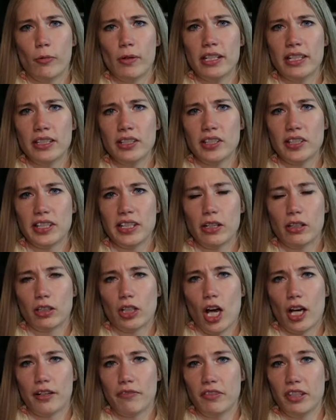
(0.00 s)
We didn't see a
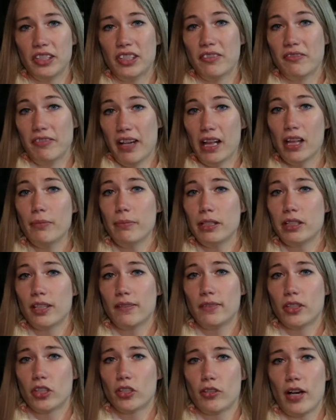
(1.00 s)
lot of the development
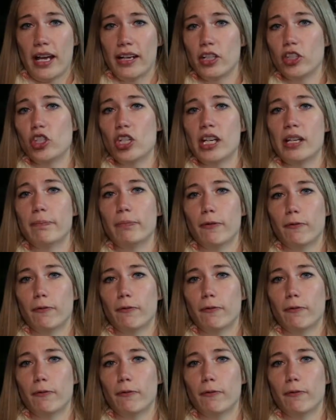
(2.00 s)
of the strategy